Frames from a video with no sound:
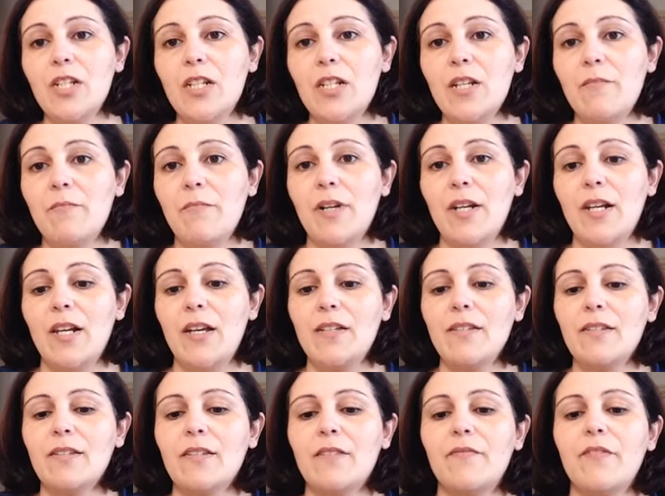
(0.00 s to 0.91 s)
in my
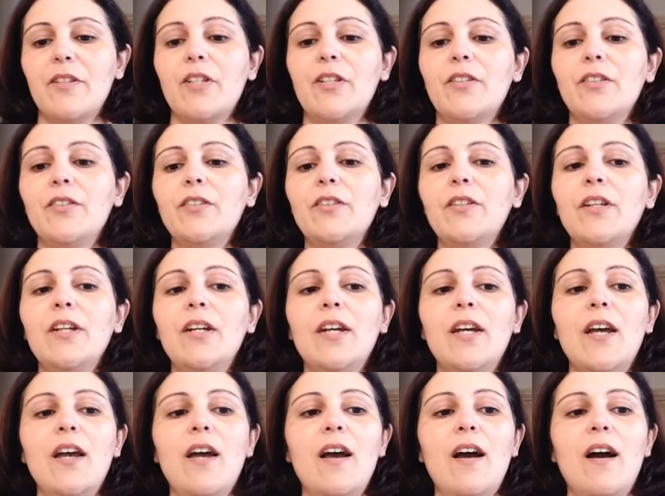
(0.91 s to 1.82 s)
last video,
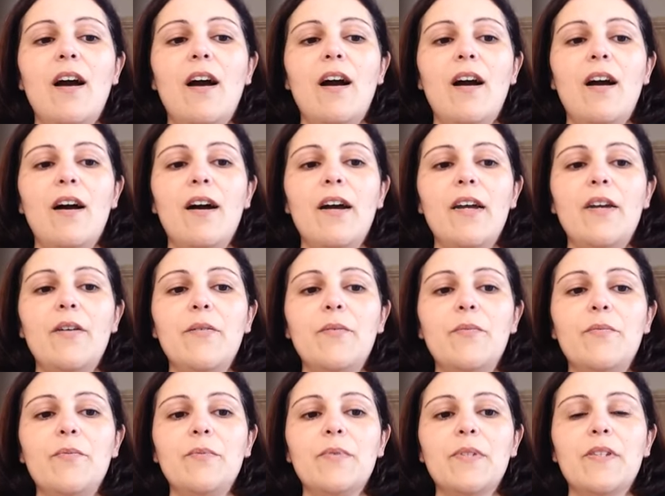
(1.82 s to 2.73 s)
I
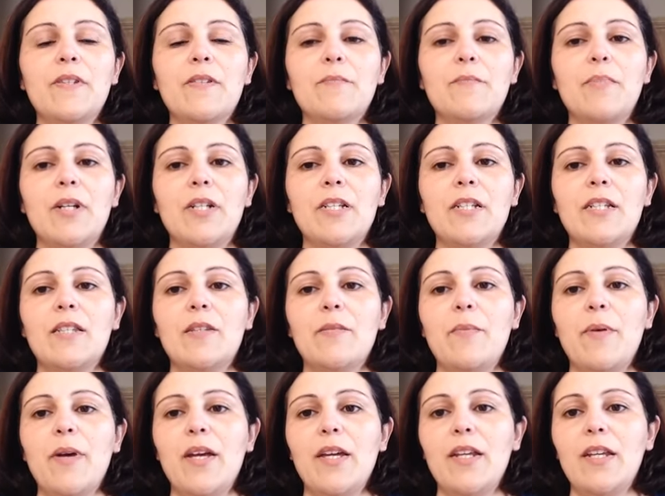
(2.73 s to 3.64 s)
was
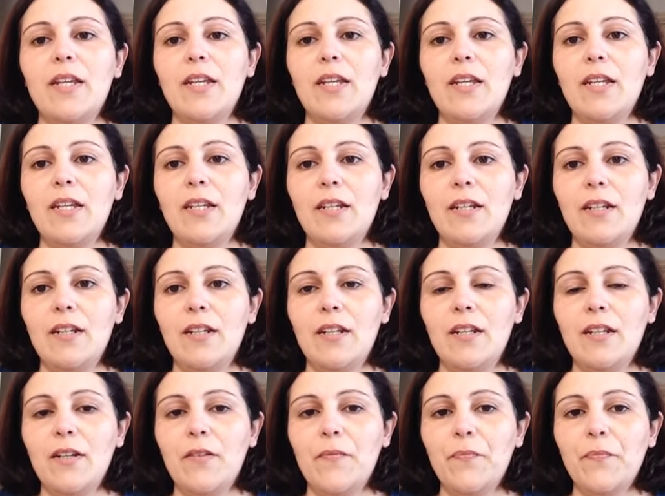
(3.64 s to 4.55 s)
participating in